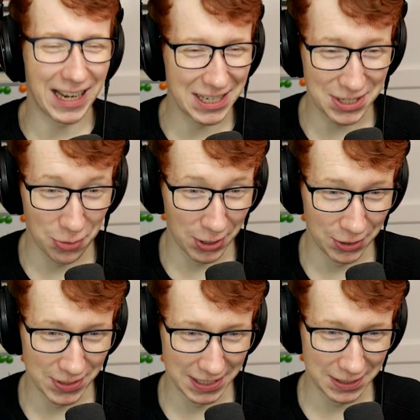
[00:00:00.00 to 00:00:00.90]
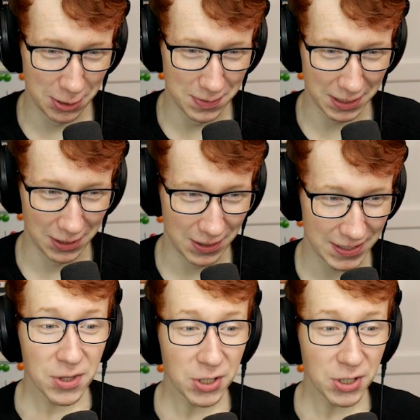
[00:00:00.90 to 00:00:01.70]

I guess you weren't using dupes claws.